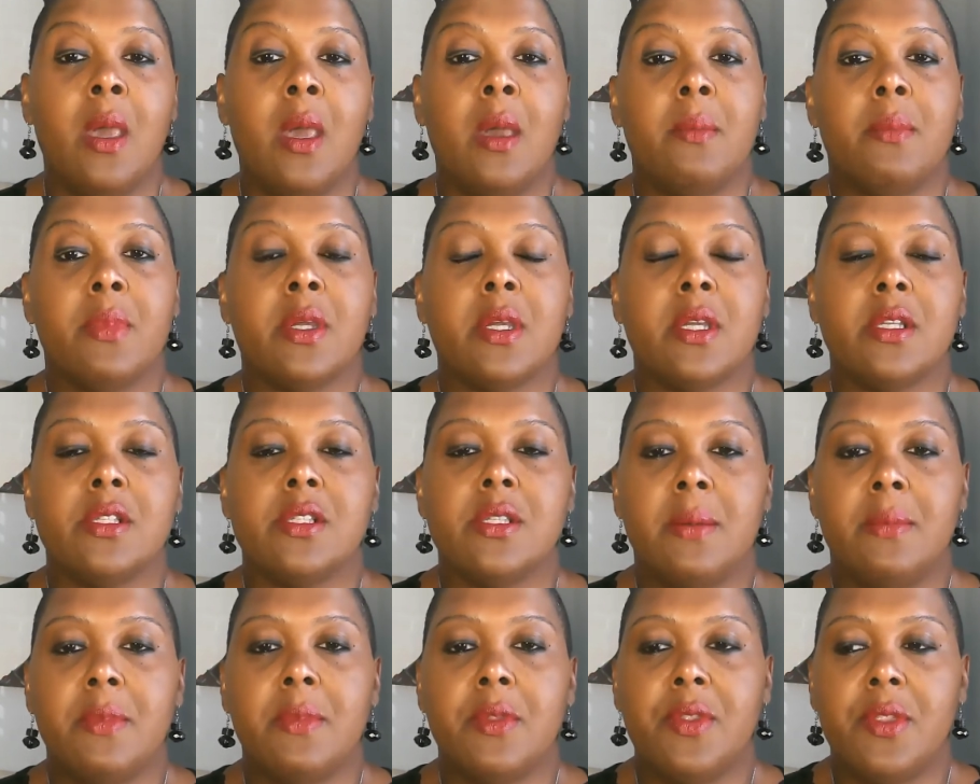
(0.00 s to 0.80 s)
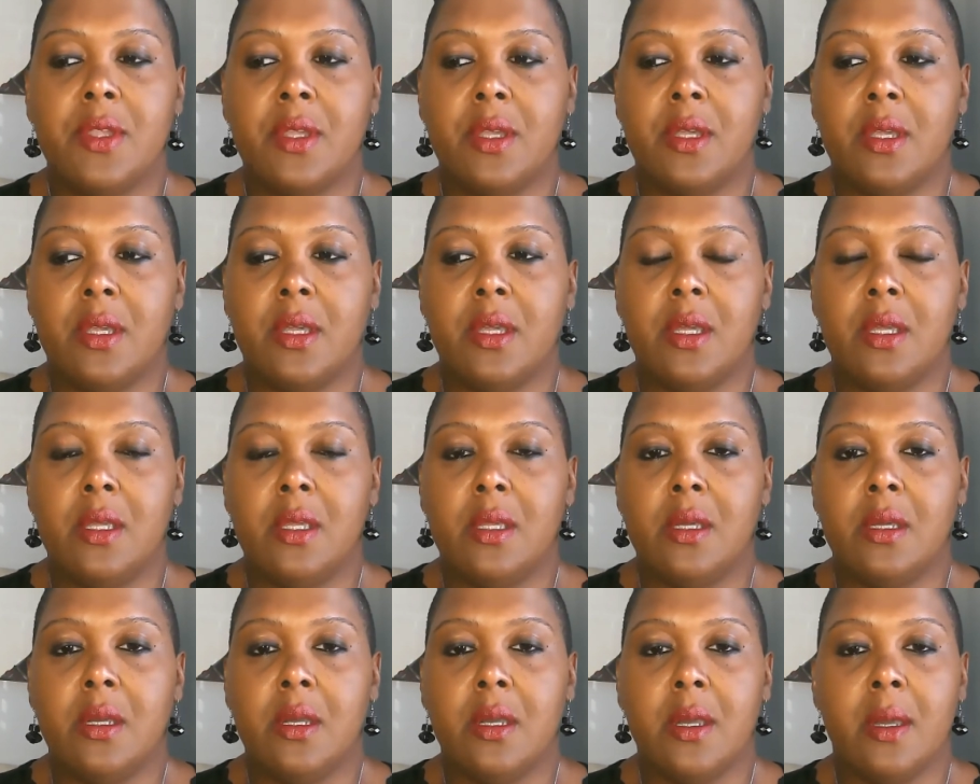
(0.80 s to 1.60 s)
because some of
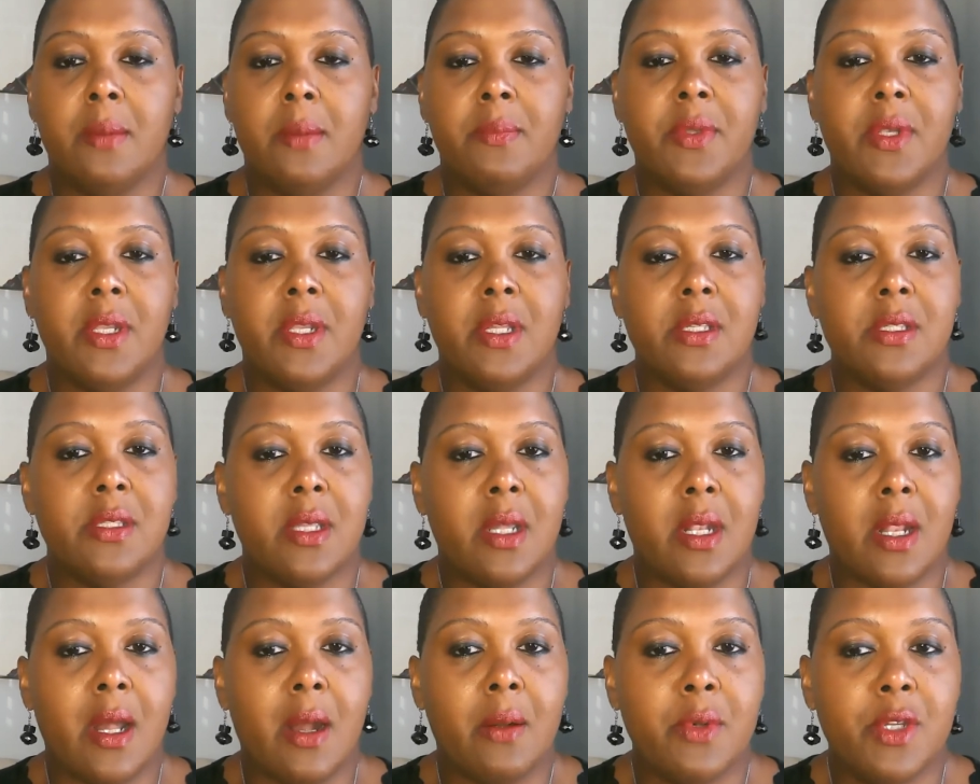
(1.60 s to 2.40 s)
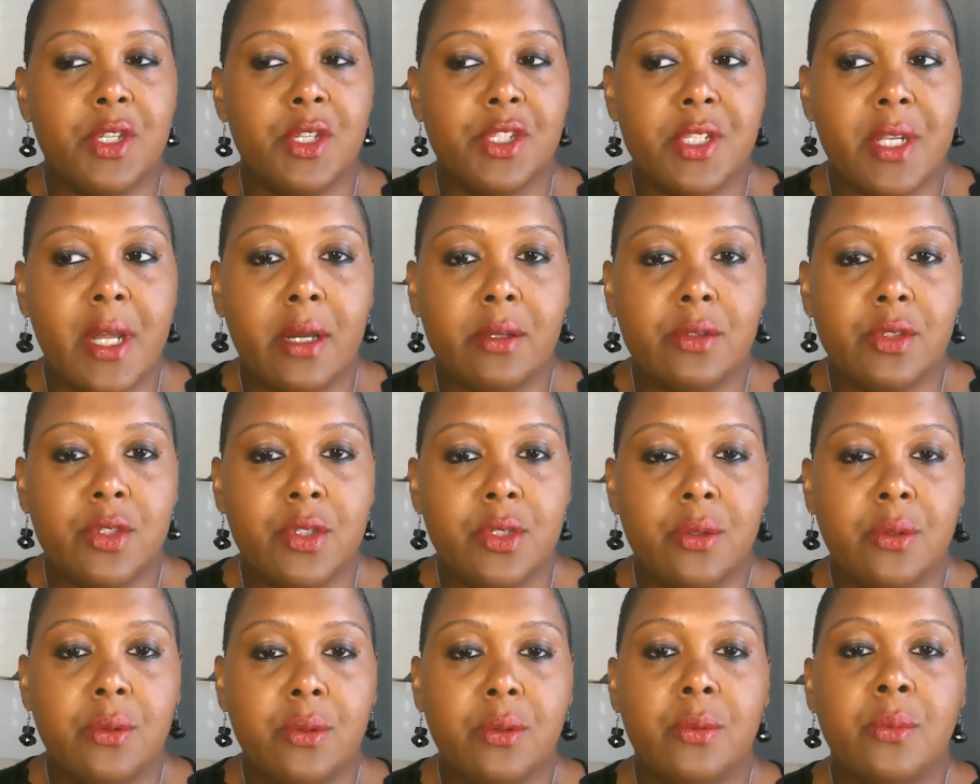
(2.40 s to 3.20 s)
the companies that I reached out
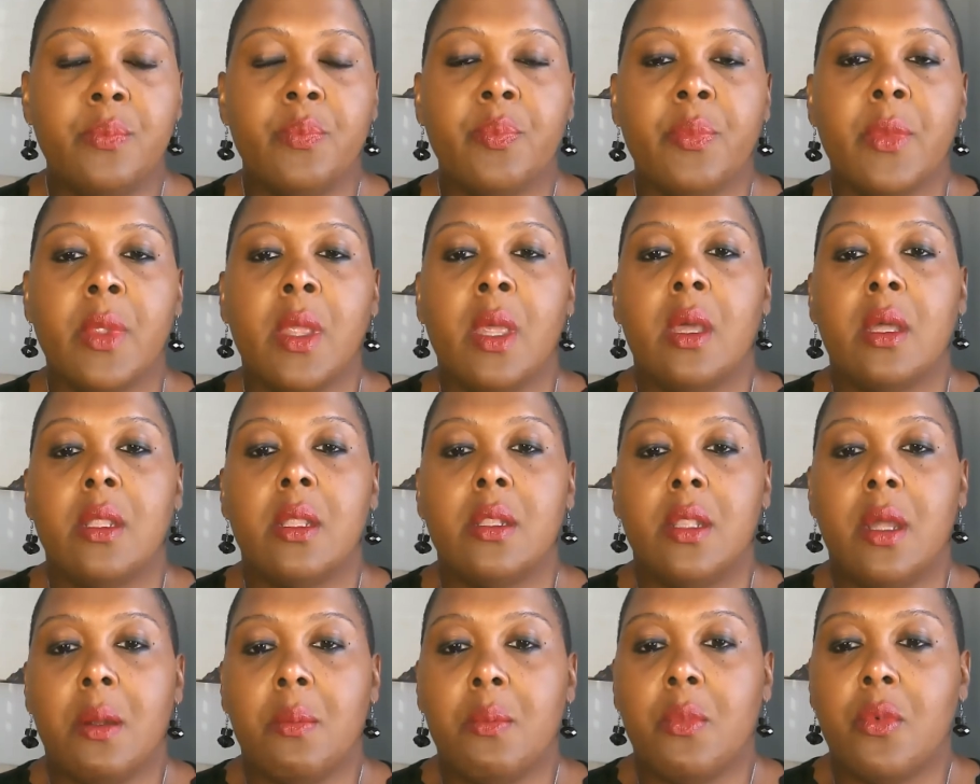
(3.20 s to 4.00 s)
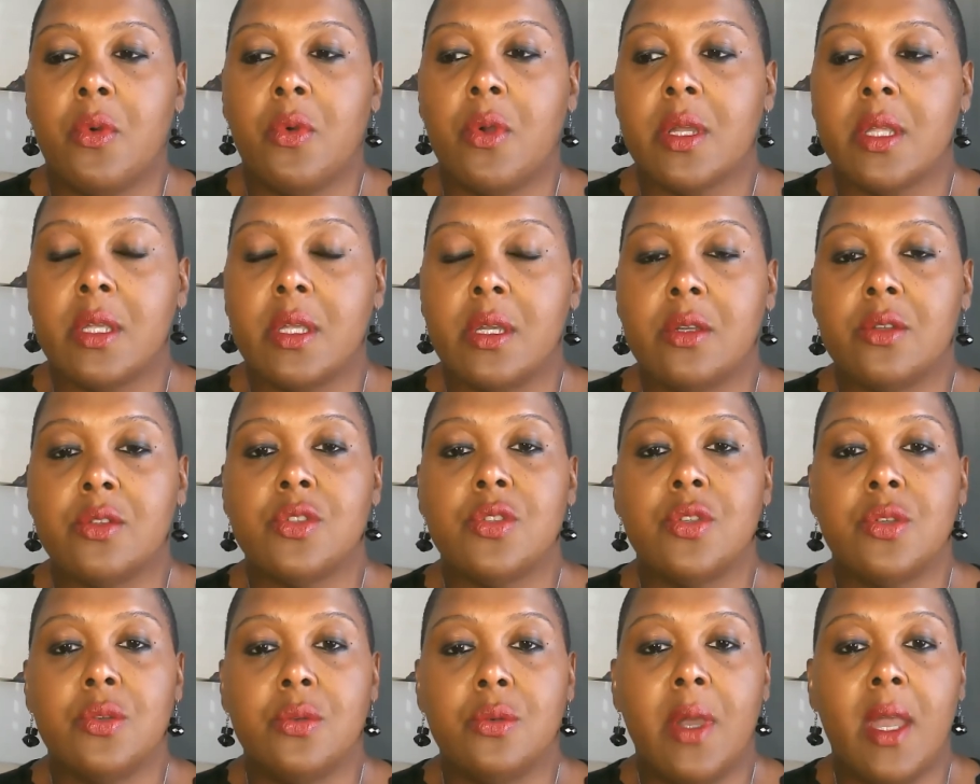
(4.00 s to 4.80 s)
to, they're more geared
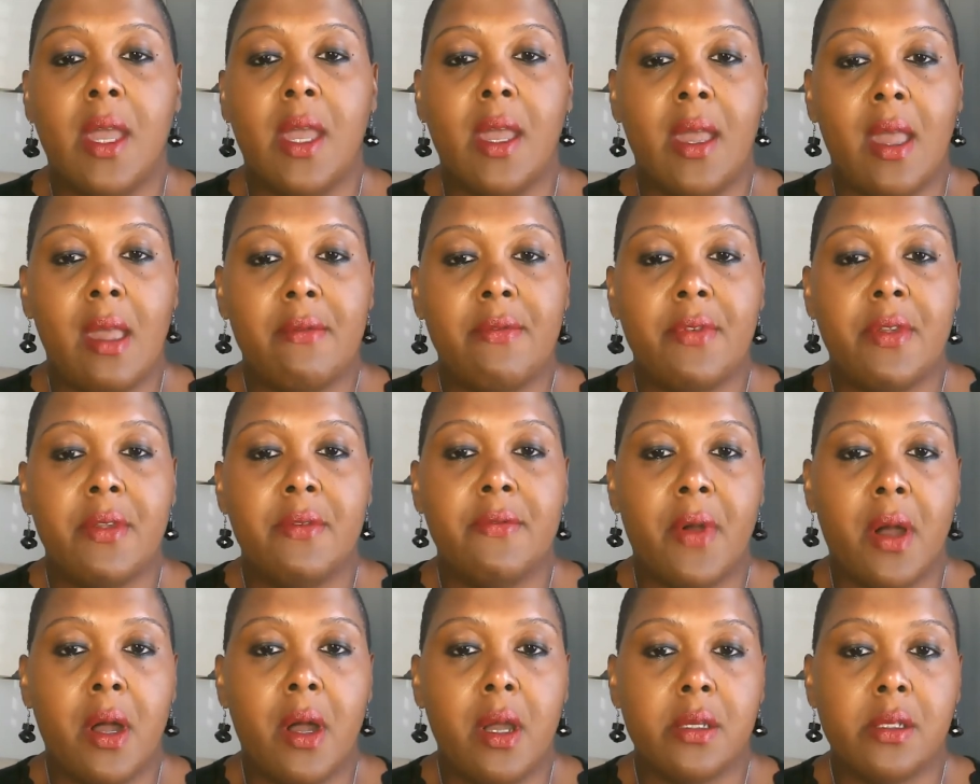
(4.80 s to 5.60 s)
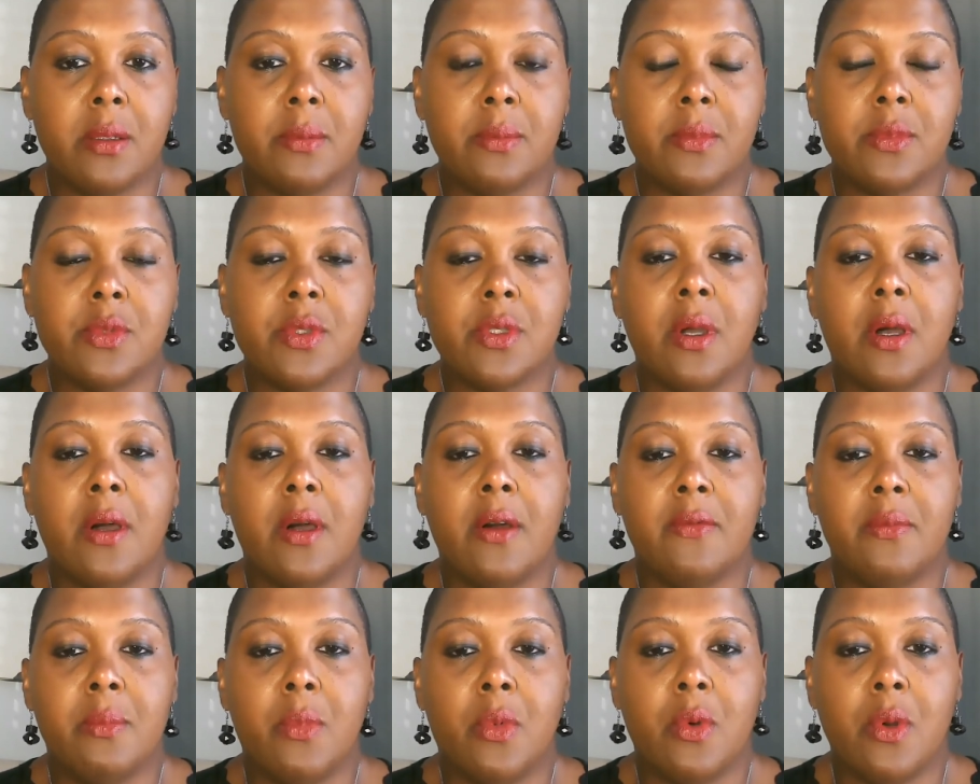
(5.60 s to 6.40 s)
to heavy volumes
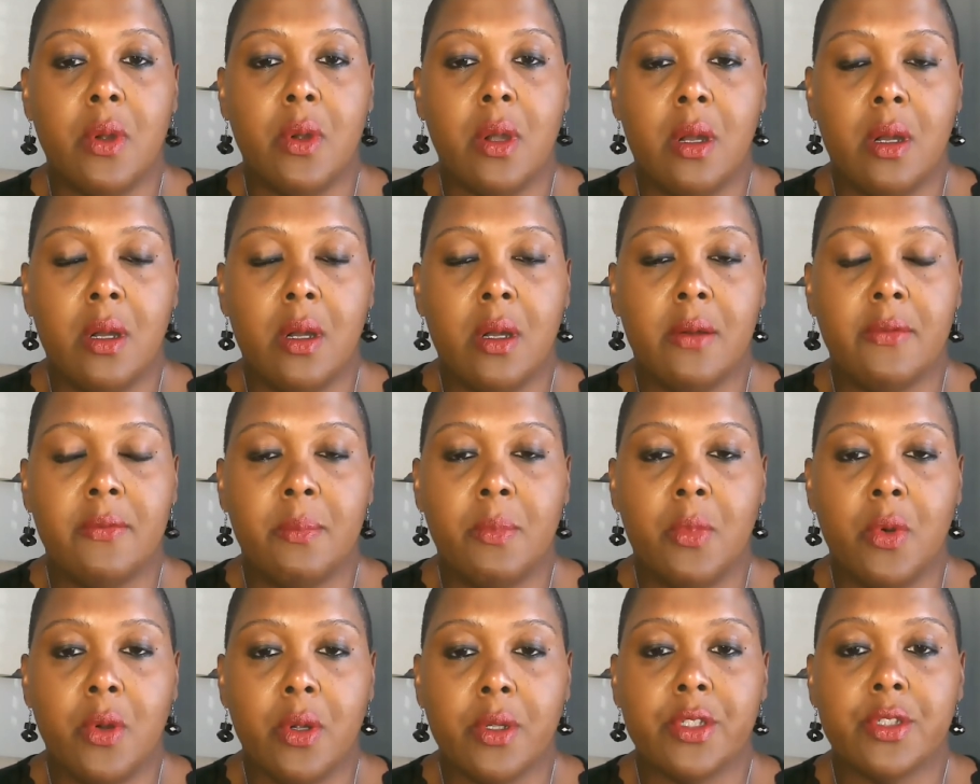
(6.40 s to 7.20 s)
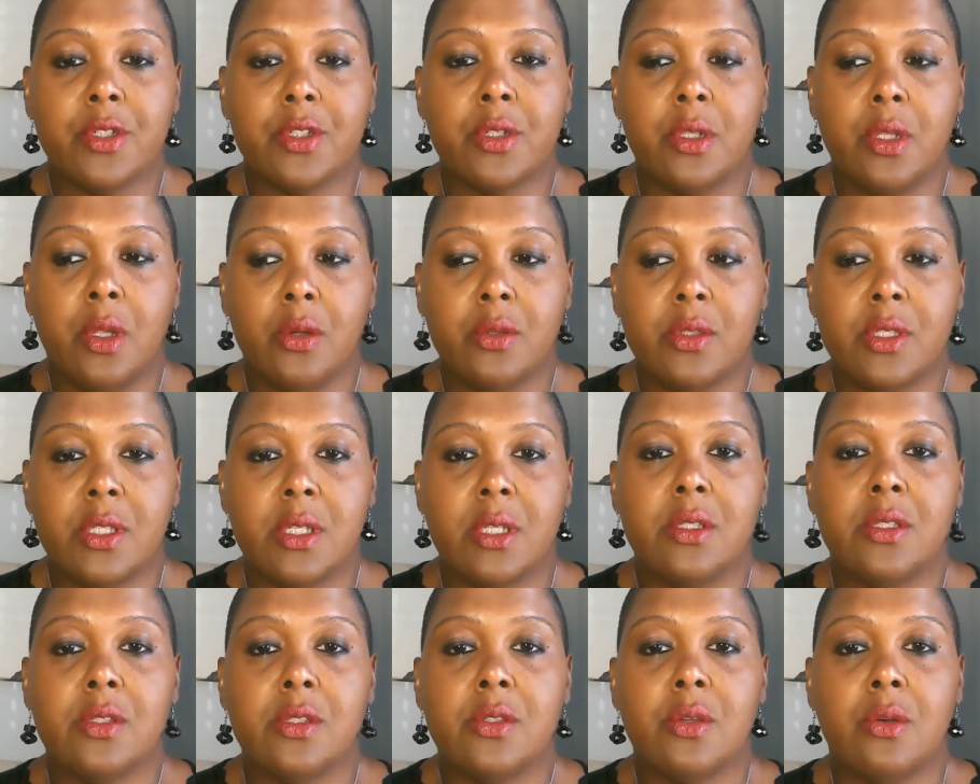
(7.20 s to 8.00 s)
of mortgage
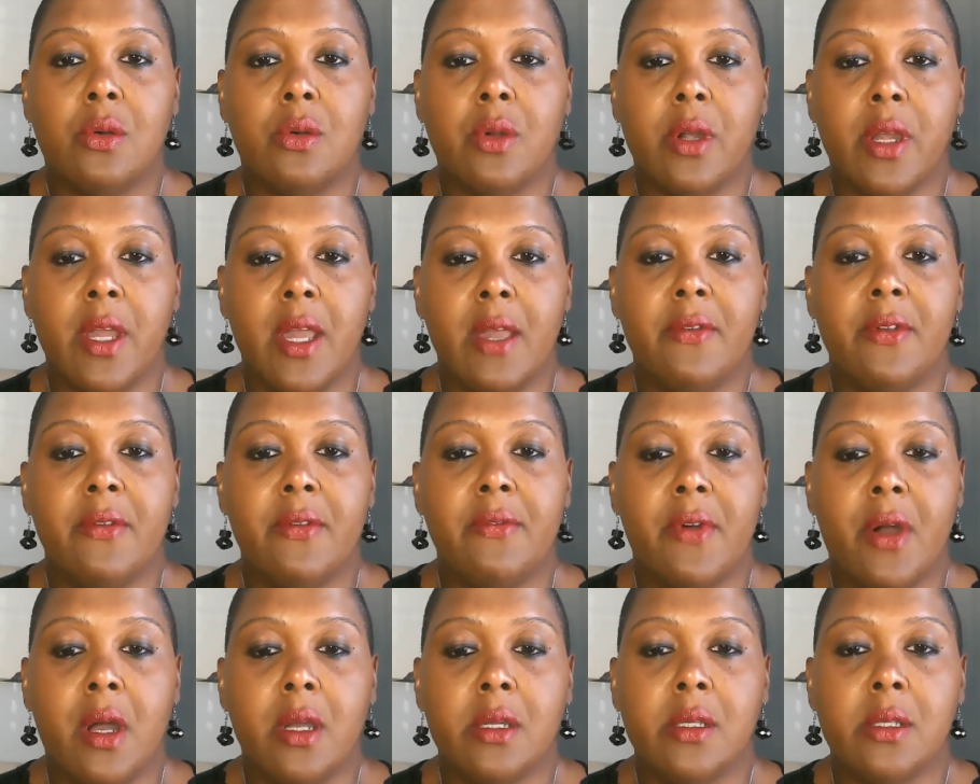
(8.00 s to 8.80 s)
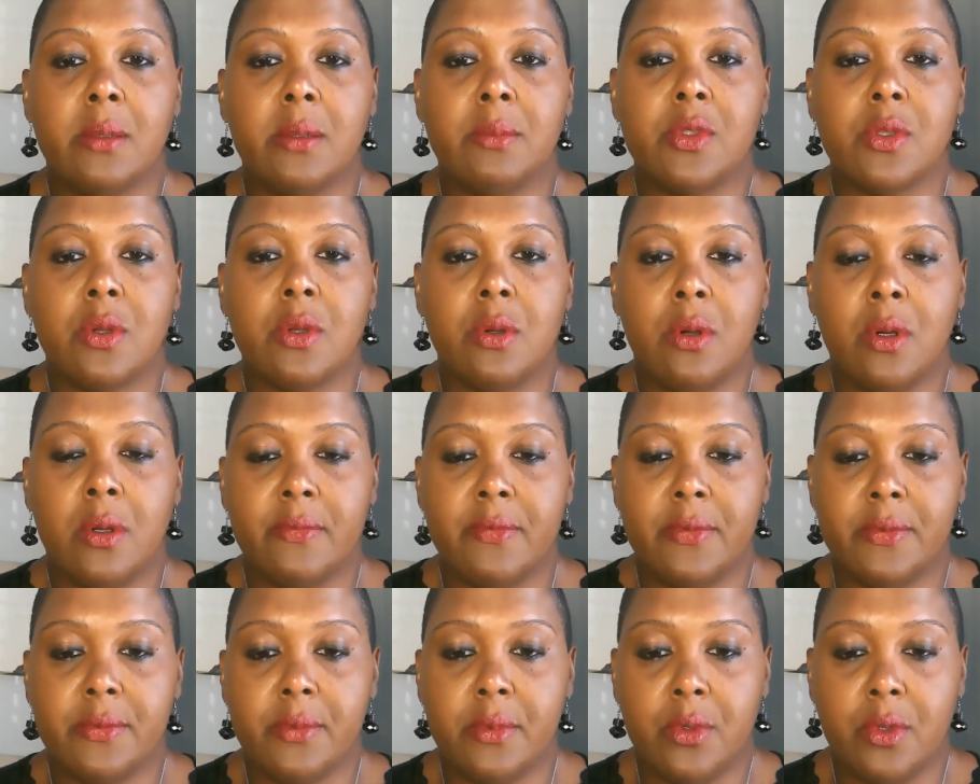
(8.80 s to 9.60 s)
closings or heavy volumes
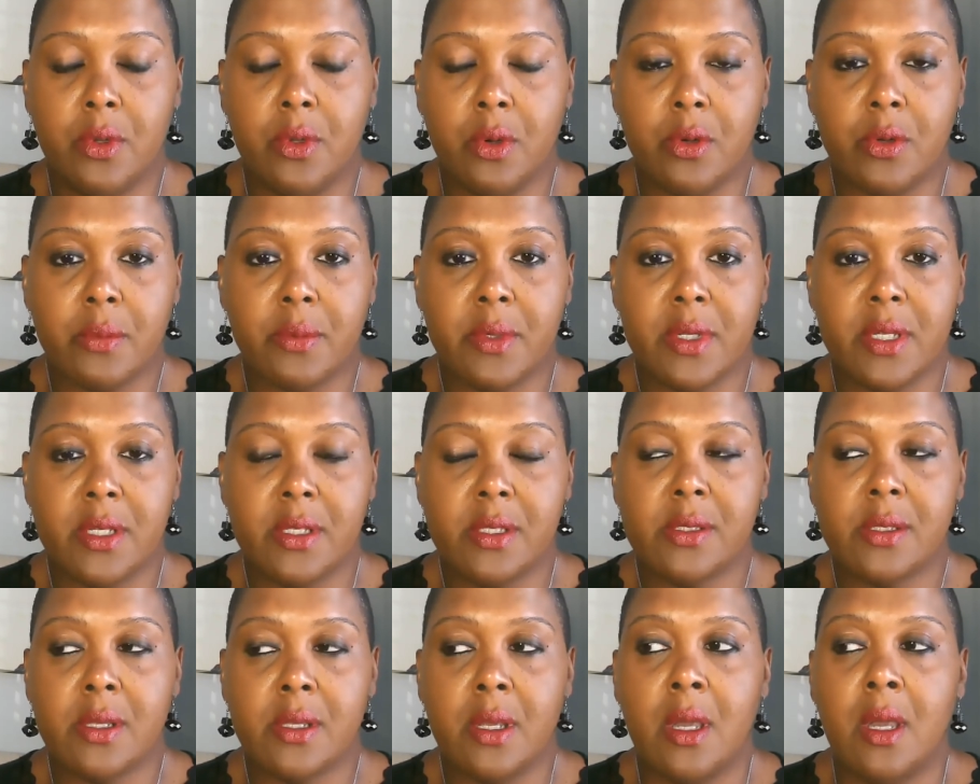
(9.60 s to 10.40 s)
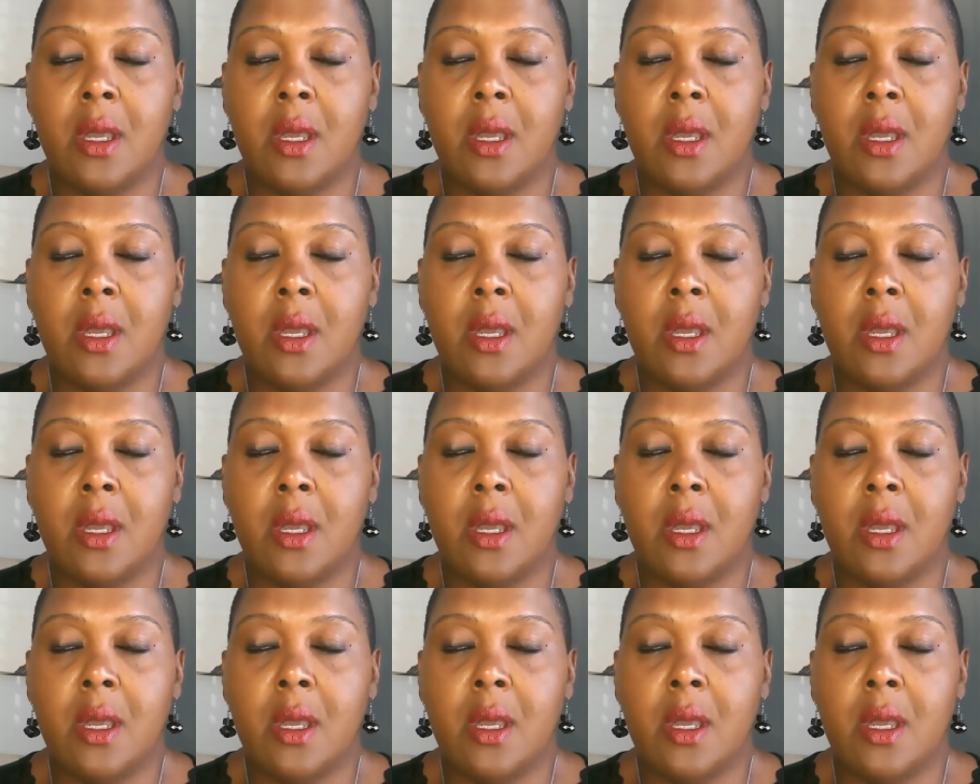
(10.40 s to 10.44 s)
of notaries,